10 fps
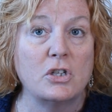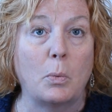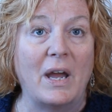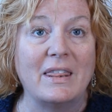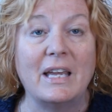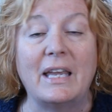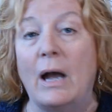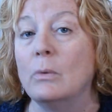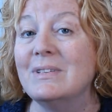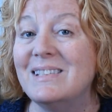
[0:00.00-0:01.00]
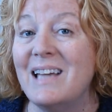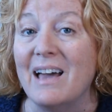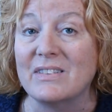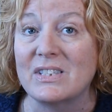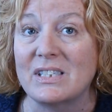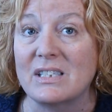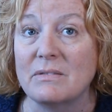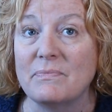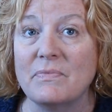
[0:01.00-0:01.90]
the way they count deaths?